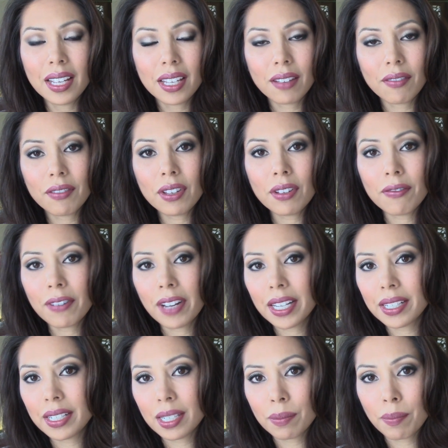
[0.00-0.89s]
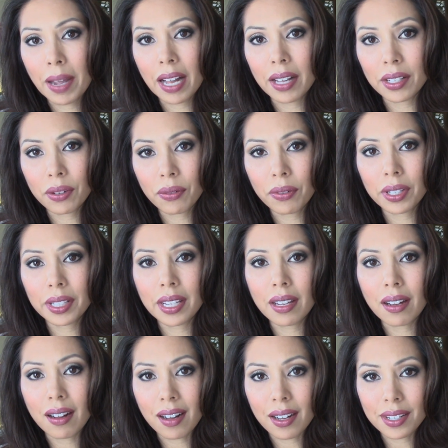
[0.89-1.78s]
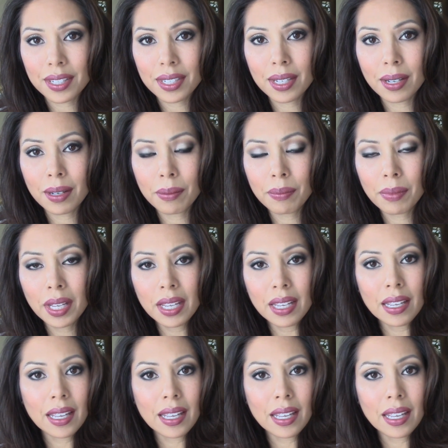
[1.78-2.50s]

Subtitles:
If you find this palette really awesome